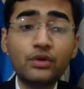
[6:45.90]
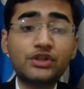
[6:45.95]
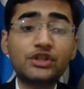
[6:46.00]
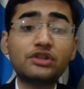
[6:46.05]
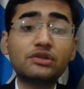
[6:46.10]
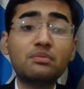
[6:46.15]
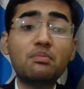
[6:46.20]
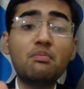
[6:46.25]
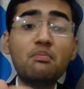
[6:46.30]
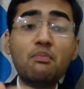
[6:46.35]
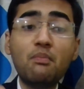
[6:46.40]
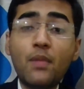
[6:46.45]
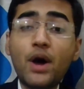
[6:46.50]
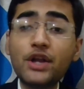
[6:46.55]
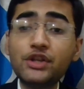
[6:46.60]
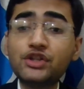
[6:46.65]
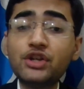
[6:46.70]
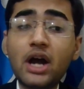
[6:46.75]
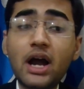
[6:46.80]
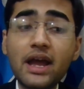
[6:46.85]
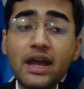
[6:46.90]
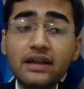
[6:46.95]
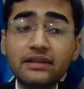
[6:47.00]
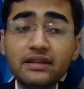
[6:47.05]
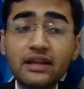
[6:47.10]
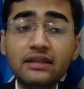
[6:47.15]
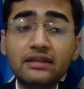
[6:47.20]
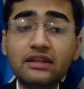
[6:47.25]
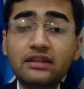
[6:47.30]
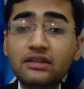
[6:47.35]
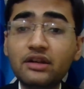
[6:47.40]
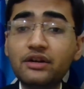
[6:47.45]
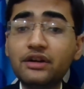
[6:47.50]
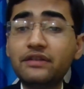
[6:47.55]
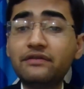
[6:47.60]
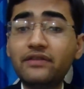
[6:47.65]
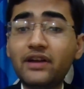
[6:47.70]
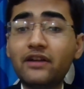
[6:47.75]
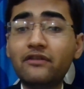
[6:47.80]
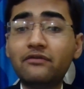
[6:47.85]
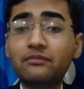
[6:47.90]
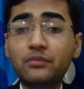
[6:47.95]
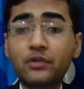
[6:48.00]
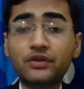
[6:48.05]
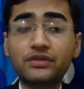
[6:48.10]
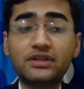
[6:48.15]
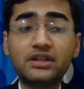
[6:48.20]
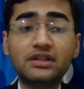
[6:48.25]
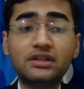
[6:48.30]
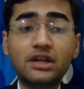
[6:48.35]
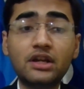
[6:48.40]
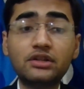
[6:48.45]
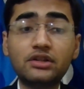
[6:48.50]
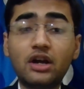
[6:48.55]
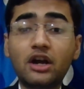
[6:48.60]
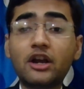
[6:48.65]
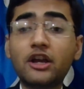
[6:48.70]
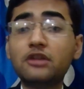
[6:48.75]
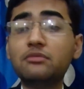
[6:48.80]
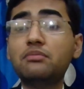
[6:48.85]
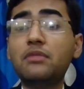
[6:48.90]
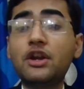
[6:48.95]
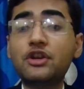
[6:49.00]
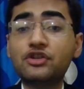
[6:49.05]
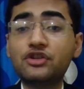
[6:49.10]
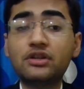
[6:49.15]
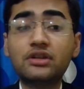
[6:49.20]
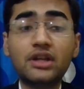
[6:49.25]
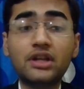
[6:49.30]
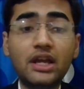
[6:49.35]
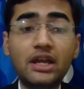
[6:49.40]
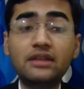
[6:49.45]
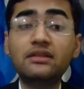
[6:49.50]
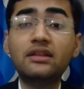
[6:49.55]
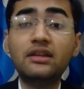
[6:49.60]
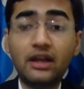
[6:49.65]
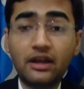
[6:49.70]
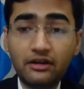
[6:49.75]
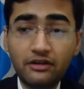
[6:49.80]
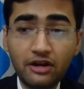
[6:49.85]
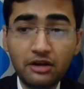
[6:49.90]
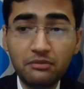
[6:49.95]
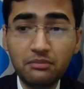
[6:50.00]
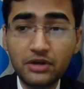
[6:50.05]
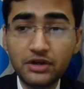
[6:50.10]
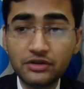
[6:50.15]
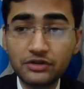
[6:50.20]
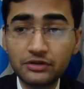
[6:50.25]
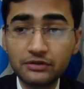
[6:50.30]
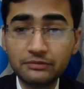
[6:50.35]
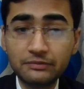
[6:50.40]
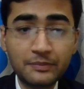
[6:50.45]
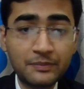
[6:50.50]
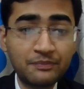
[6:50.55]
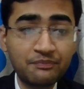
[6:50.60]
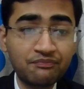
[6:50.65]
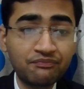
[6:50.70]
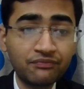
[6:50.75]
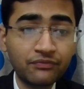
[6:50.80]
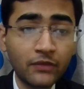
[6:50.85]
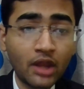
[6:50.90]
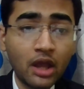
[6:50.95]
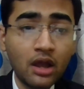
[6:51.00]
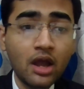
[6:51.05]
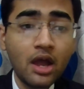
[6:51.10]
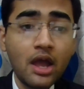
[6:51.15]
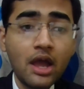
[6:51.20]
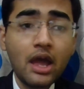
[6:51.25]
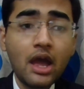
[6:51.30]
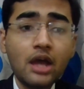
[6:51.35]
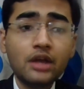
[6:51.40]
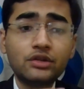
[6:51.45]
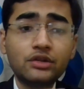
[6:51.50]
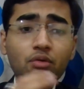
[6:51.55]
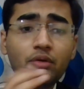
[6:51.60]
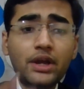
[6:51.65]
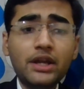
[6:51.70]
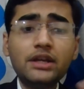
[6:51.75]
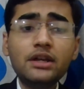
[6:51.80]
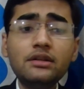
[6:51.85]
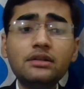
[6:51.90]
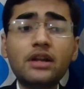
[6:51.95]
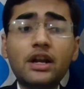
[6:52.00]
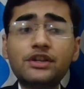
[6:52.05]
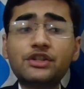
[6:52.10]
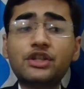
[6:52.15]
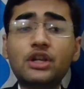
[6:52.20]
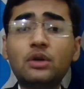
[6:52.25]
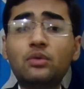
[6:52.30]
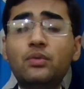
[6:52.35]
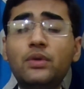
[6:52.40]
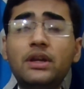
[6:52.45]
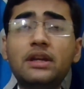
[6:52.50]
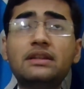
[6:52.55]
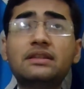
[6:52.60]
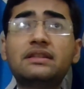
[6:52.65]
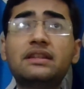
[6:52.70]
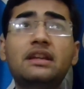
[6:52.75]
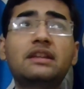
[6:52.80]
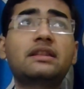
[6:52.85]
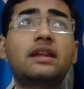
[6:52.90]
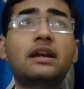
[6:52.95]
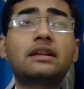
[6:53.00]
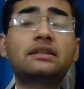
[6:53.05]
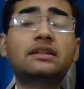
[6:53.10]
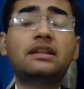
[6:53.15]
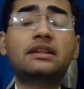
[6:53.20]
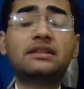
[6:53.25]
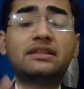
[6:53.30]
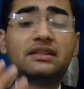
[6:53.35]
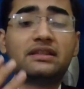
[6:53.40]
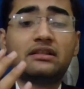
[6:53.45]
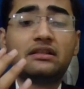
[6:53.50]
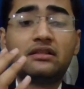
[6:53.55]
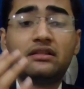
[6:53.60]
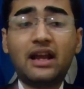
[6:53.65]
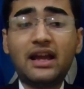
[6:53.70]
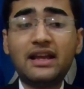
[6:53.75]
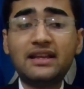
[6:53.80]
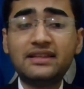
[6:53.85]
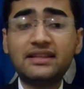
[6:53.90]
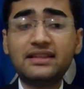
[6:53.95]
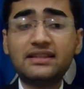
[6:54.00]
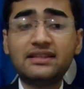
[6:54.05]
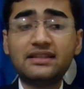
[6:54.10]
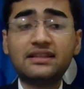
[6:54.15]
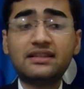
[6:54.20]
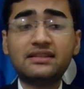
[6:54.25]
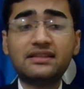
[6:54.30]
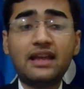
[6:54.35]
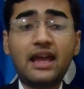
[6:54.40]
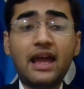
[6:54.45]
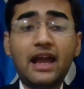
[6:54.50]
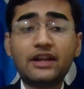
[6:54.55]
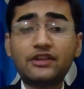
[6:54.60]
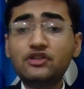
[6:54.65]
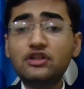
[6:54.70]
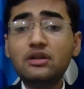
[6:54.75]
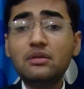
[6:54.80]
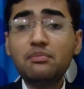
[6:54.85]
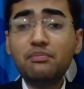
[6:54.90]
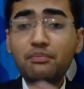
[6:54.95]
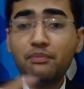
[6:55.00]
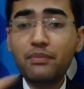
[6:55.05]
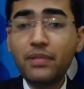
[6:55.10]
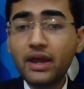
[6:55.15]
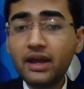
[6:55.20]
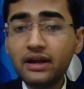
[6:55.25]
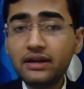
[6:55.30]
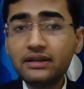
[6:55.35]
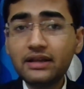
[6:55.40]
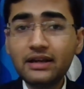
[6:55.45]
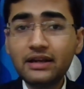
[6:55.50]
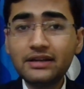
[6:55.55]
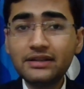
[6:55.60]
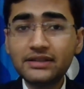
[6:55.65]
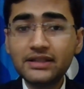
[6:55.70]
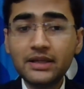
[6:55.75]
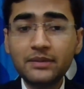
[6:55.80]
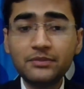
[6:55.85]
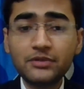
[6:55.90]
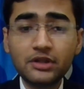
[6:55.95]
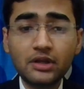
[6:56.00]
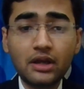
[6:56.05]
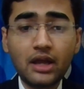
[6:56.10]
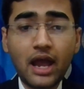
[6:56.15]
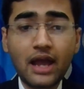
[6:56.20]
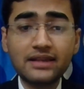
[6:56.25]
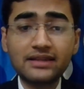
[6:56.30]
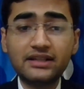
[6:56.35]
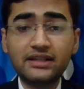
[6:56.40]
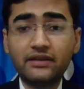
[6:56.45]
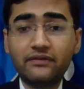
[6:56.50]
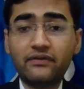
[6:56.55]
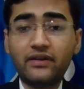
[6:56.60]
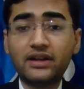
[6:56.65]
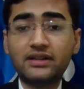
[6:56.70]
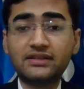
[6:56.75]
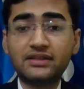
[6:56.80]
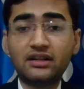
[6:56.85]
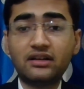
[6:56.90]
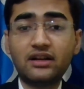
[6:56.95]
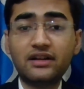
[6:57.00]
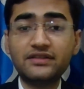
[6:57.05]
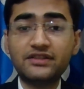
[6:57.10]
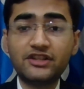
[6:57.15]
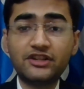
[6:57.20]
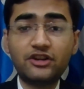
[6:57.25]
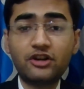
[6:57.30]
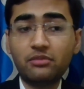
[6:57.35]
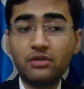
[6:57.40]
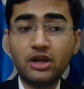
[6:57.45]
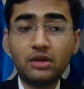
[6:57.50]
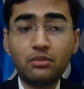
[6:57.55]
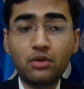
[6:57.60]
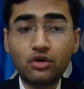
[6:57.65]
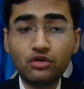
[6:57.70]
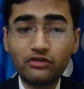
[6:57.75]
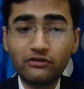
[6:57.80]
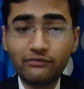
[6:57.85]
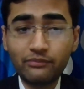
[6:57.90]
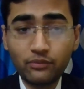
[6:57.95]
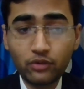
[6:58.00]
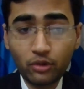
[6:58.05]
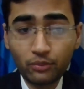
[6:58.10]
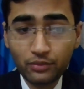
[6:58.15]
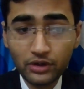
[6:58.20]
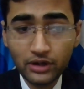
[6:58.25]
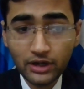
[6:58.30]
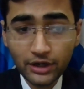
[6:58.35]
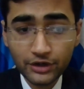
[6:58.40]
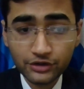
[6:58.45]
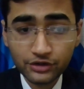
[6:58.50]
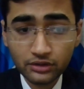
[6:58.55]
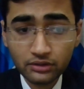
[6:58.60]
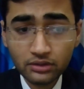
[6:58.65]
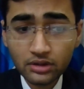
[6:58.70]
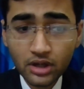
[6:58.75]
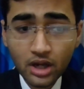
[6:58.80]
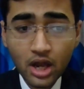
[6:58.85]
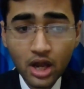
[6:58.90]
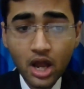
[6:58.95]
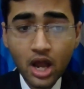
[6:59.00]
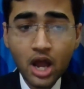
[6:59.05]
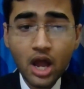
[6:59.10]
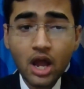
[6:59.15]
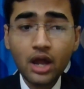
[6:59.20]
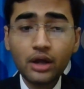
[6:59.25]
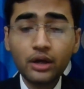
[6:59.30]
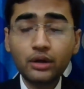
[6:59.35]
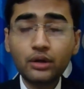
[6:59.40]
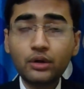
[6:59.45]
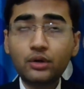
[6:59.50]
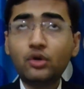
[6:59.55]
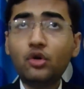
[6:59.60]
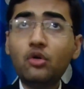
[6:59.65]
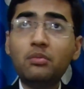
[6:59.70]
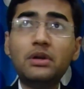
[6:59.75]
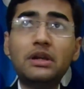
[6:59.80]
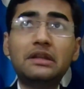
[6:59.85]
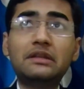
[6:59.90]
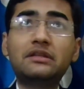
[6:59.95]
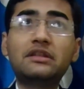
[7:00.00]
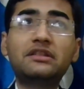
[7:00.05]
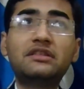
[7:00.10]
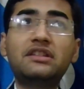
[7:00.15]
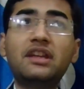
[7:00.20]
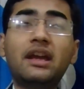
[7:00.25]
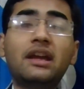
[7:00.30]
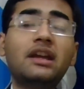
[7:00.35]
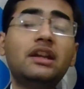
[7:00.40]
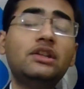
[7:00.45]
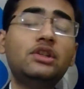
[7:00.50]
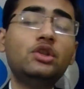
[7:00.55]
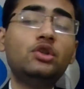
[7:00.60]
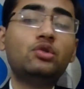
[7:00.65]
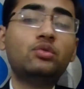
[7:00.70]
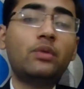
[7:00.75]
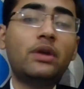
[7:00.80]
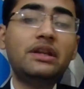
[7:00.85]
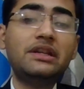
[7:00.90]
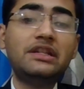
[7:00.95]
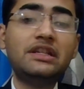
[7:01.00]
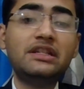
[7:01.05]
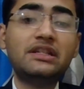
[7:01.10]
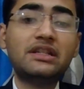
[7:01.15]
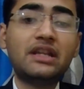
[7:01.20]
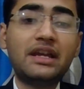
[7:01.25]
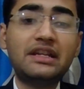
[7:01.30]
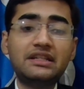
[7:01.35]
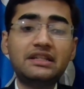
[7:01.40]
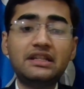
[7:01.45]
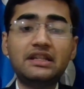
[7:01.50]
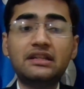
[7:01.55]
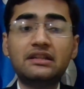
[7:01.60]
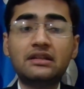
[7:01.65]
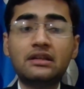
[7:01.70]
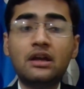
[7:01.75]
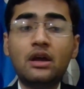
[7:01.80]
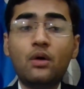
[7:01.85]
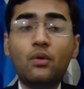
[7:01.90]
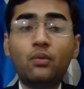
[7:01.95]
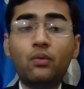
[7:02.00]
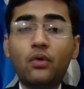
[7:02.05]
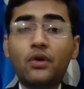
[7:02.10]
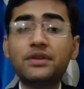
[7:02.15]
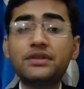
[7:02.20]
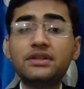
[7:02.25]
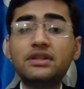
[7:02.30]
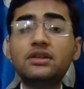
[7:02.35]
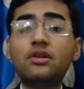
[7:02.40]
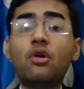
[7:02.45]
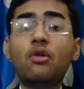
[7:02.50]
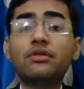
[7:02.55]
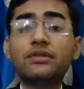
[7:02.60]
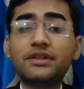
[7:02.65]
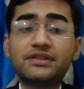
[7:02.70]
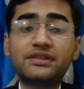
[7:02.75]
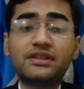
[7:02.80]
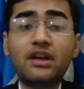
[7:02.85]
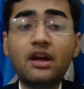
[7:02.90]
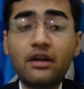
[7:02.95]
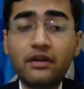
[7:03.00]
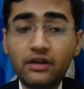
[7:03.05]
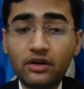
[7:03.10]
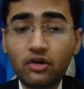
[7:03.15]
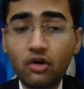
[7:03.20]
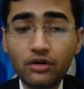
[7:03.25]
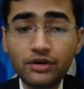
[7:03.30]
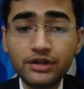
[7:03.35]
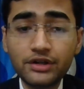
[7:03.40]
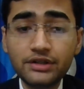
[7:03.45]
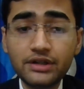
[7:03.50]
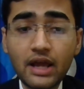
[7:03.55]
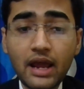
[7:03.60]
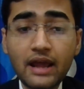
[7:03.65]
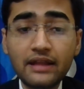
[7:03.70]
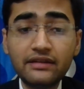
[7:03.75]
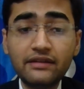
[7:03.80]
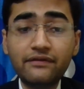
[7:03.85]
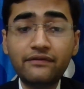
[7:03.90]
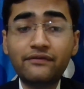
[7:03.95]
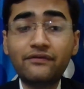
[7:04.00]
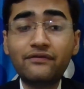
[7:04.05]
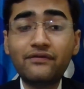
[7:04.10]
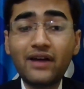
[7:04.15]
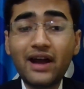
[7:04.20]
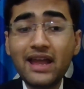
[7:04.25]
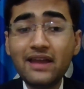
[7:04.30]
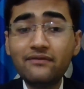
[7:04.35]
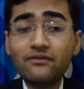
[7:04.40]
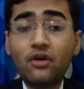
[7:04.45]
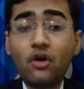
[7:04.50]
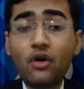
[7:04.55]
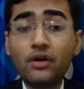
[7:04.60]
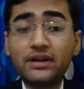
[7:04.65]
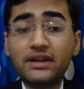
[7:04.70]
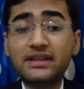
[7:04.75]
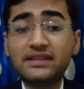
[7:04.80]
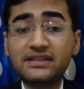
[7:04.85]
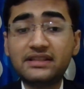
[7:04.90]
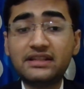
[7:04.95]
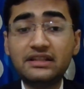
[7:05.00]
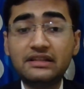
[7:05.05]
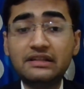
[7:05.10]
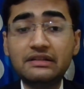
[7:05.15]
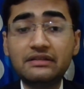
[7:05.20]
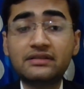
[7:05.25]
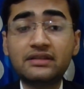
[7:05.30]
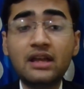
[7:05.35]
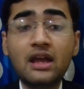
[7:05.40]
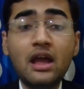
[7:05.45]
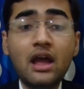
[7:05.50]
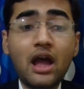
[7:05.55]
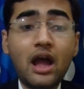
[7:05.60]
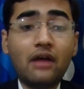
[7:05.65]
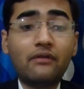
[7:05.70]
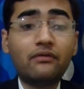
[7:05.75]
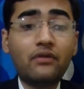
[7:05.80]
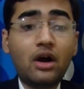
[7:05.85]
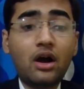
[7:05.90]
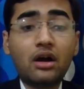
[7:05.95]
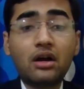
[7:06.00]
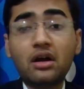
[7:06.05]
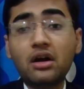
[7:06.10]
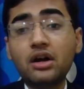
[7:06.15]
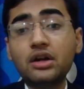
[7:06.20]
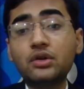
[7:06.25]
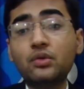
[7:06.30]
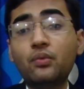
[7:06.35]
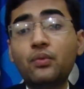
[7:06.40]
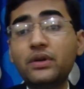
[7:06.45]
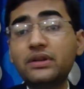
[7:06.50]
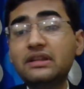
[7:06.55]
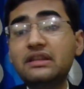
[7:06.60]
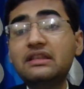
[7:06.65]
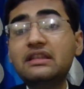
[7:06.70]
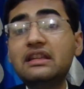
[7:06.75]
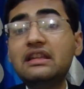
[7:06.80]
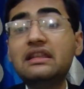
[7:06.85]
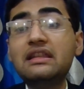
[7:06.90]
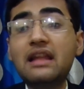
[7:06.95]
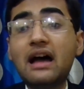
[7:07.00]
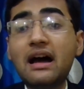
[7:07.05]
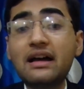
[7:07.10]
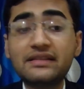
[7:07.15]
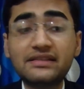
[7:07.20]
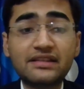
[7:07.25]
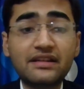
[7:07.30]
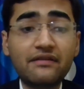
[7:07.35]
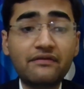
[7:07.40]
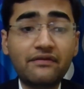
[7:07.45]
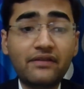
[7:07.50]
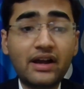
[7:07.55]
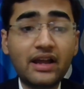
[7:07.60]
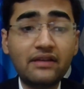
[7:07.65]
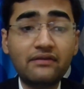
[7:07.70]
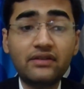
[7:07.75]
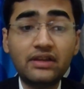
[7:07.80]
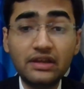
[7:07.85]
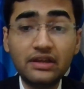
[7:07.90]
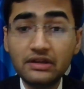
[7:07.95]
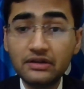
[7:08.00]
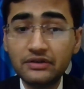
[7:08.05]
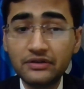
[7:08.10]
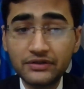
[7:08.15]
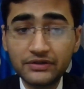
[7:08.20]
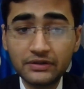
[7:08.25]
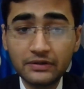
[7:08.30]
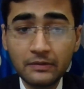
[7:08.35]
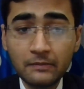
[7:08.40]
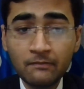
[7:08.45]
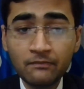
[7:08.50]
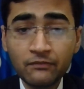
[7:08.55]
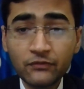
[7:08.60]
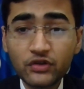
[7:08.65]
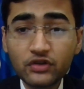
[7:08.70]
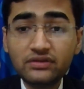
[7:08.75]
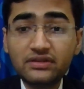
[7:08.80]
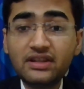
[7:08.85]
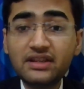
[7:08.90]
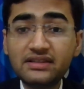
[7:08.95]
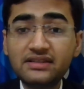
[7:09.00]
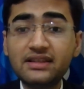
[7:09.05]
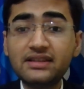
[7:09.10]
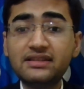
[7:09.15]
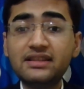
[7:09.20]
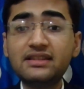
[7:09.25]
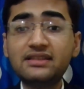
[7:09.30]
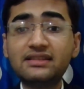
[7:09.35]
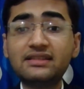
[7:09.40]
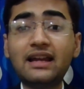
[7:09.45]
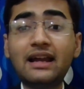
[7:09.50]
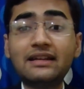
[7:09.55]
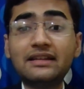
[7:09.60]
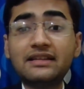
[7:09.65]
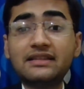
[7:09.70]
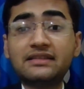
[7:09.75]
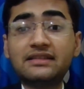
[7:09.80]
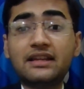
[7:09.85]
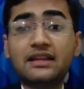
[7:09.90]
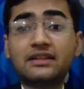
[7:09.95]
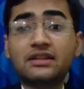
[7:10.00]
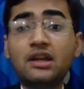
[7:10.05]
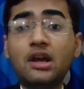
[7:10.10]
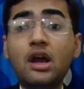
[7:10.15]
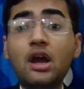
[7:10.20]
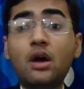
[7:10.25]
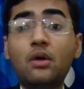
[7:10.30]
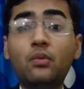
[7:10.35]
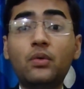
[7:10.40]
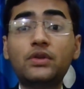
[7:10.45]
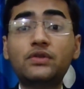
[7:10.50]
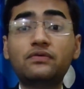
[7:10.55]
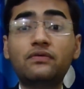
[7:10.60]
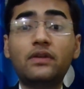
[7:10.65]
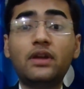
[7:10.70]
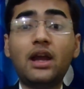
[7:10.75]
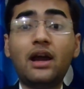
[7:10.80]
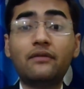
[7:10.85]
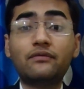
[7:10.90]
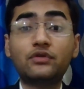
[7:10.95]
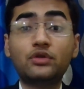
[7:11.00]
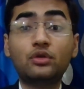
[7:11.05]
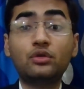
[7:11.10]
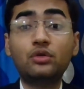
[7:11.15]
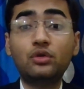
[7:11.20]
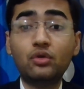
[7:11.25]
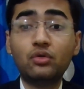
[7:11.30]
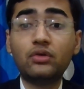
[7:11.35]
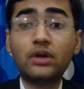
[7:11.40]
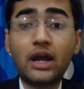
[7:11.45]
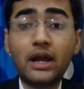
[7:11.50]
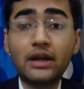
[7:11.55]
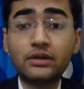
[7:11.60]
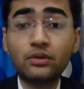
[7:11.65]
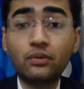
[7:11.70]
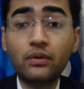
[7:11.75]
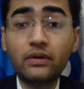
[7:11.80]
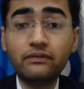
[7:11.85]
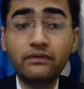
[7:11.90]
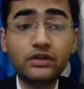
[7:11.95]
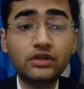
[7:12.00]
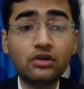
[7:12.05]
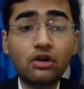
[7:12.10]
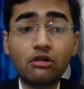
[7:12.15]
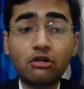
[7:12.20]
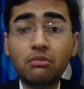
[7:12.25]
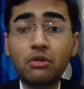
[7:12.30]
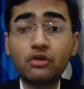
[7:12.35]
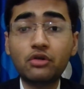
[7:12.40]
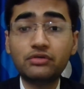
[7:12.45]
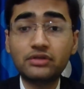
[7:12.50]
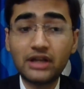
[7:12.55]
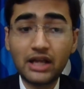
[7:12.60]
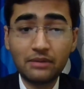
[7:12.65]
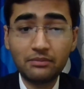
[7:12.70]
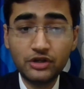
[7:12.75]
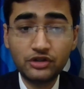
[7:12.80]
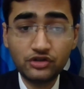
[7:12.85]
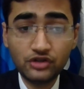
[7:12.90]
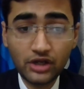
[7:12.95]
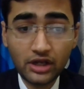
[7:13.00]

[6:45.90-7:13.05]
much higher than 35% target mentioned in the agreement. So in a nutshell, we can say that this crisis is actually bigger than it seems, as it affects a considerable amount of population. Globally, the decade to 2019 was the hottest recorded, and the 5 hottest years have occurred within the last 5 years. So this is the statistics which we have to look at when we talk about climate change.